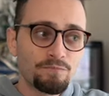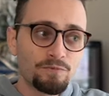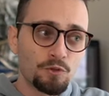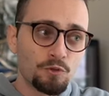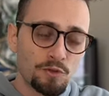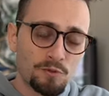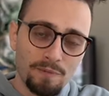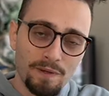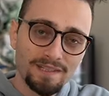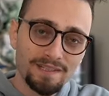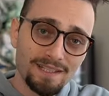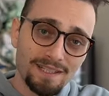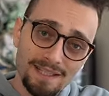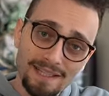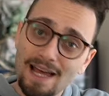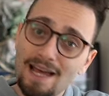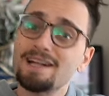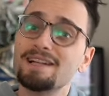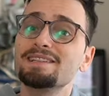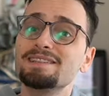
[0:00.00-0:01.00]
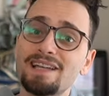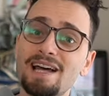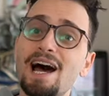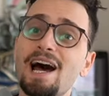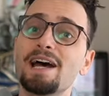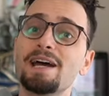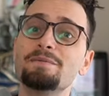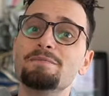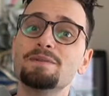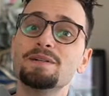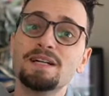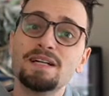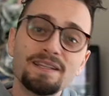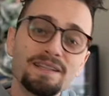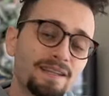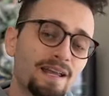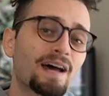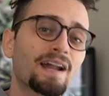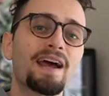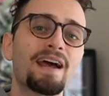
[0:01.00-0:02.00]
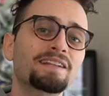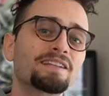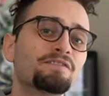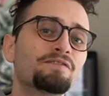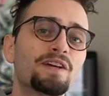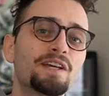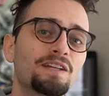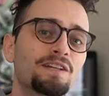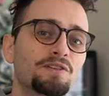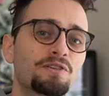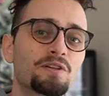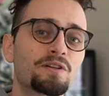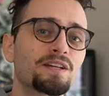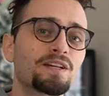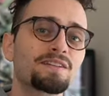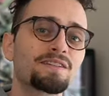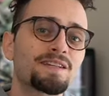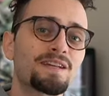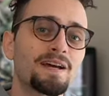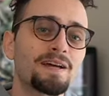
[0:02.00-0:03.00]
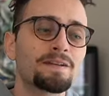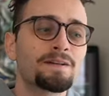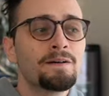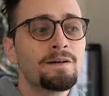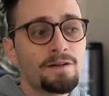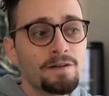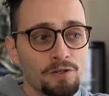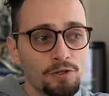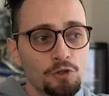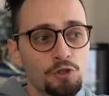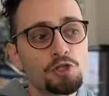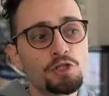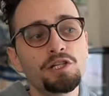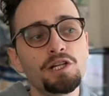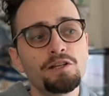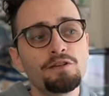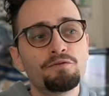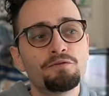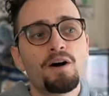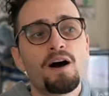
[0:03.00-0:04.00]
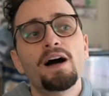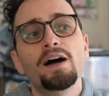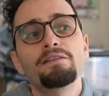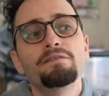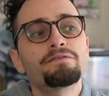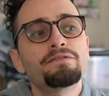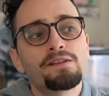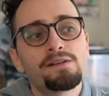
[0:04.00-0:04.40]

You spent a lot of time not activating your king side, g5.